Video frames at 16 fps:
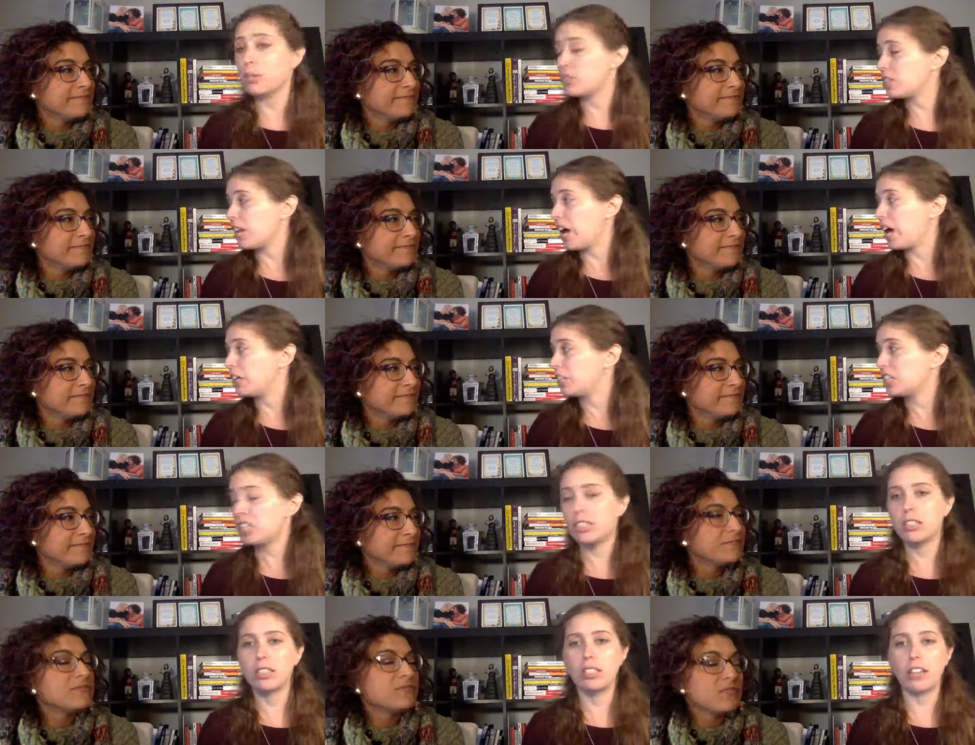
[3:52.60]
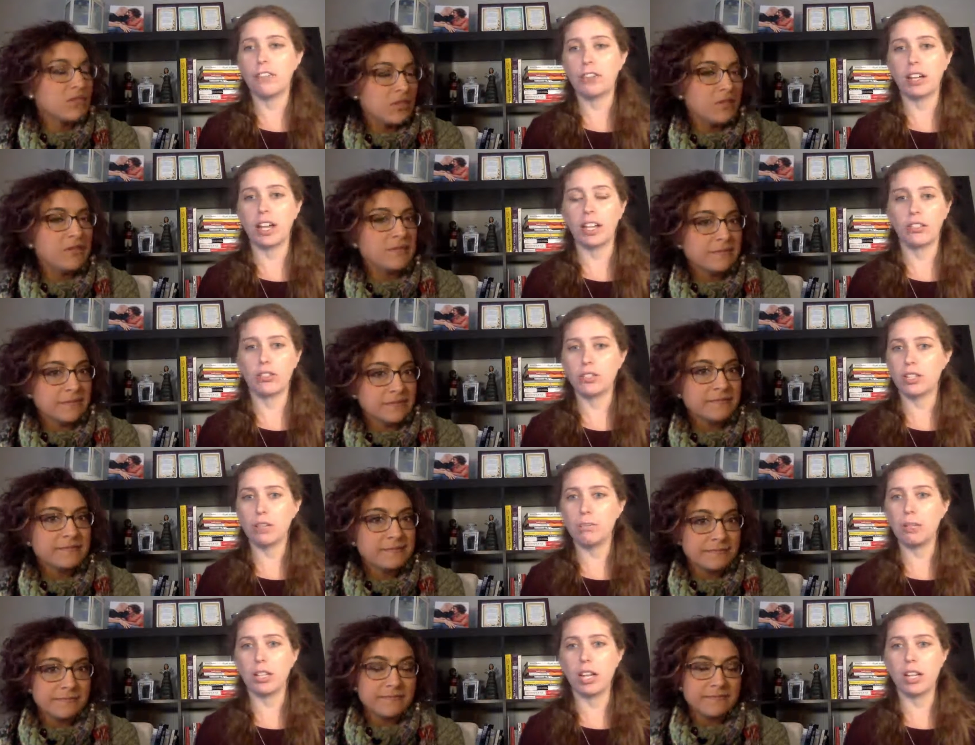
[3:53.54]
Speaker 1: personalities, different sure. ages
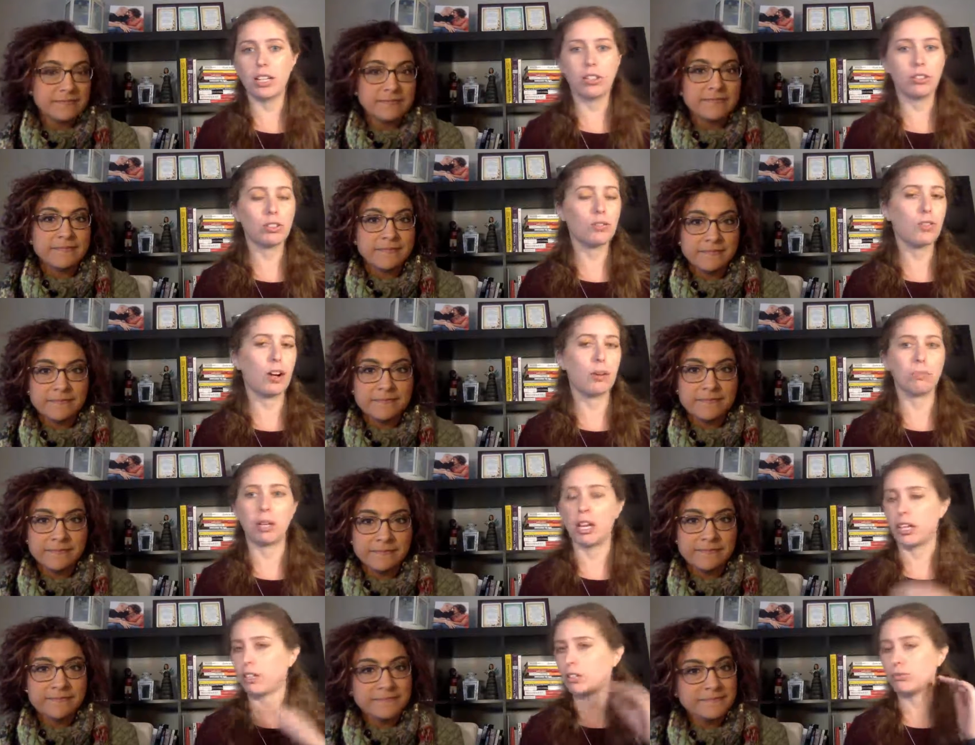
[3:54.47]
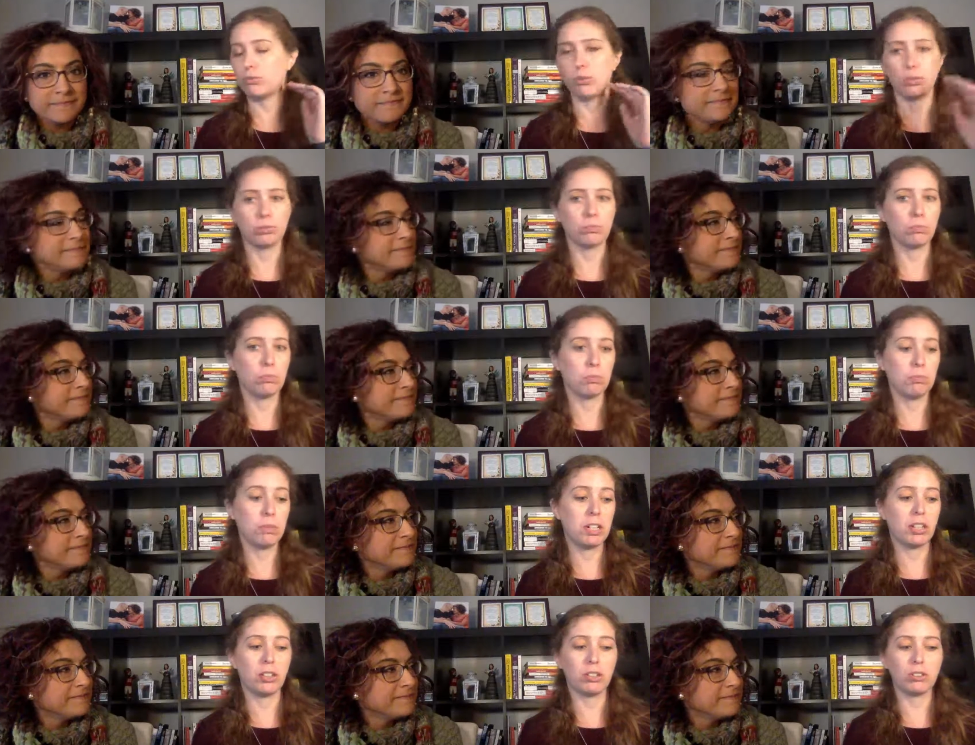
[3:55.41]
of millennials from mm-hmm. like
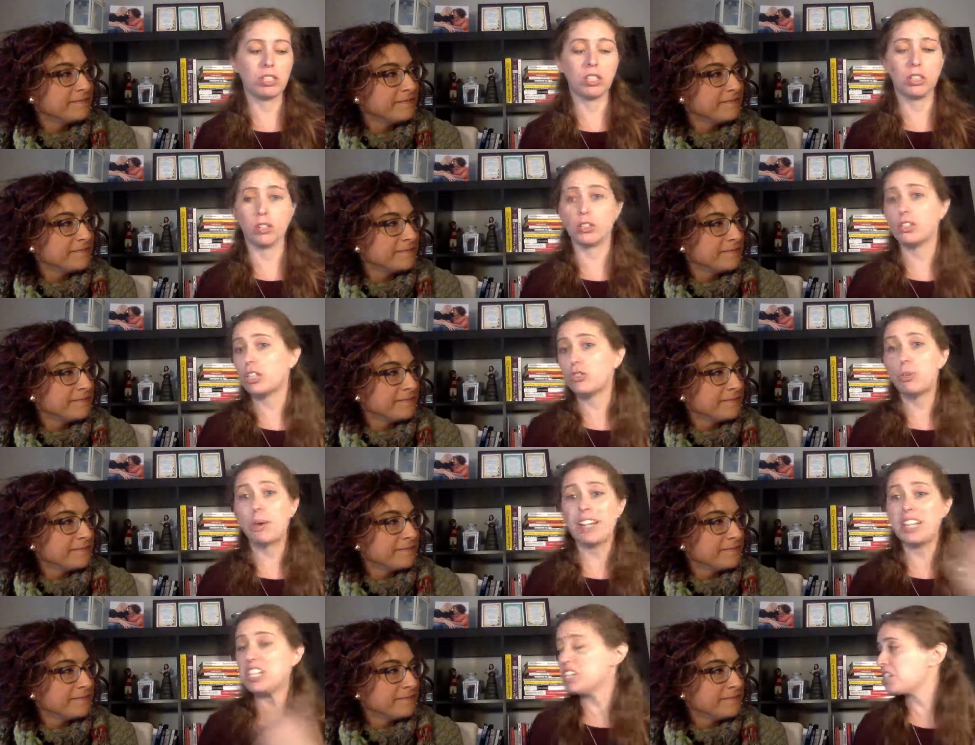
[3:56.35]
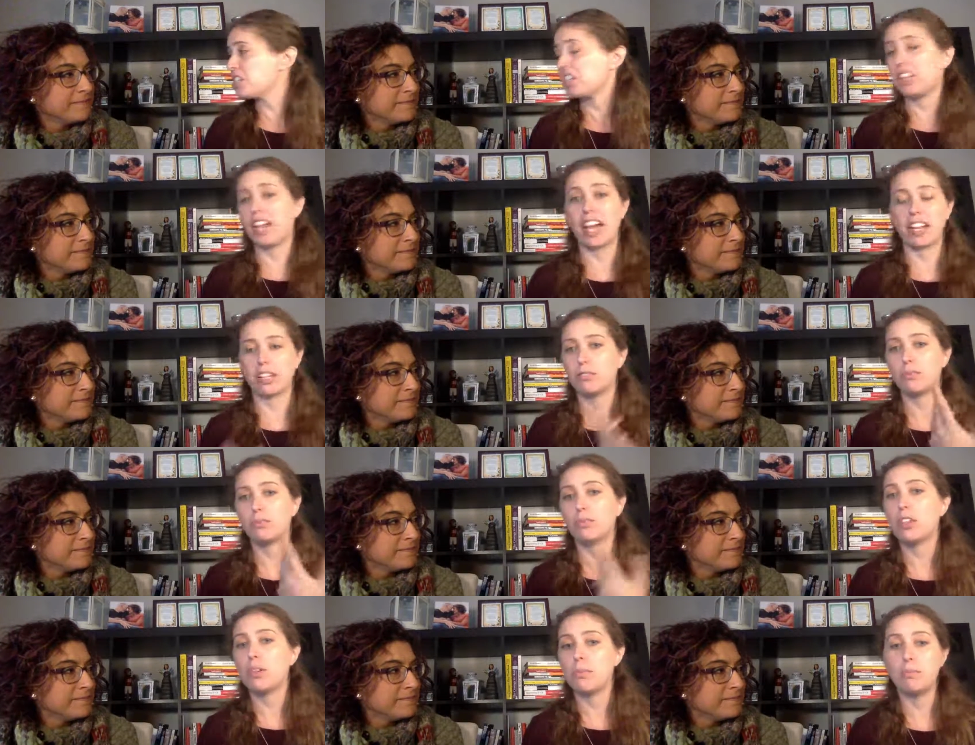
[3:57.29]
middle to early 20s to like
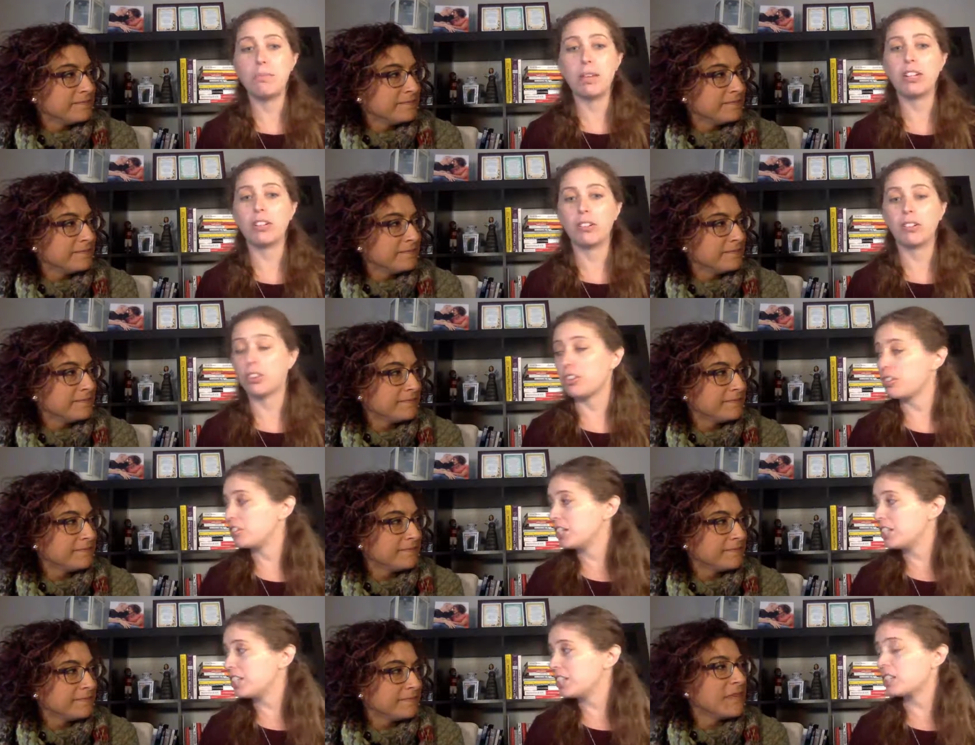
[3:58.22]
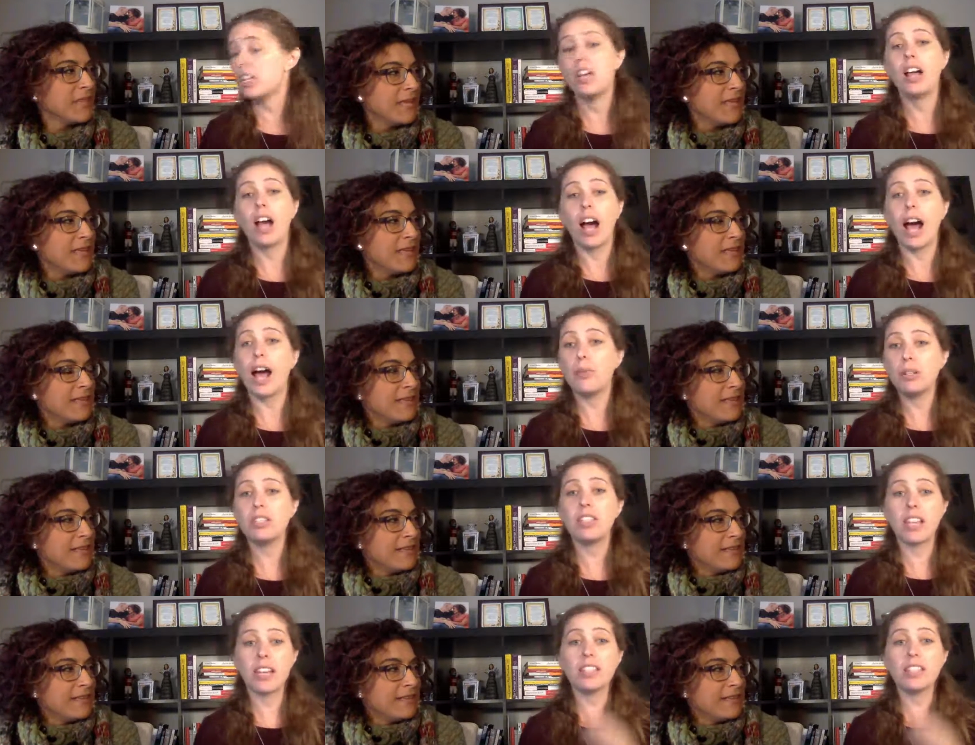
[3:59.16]
middle 30s, I would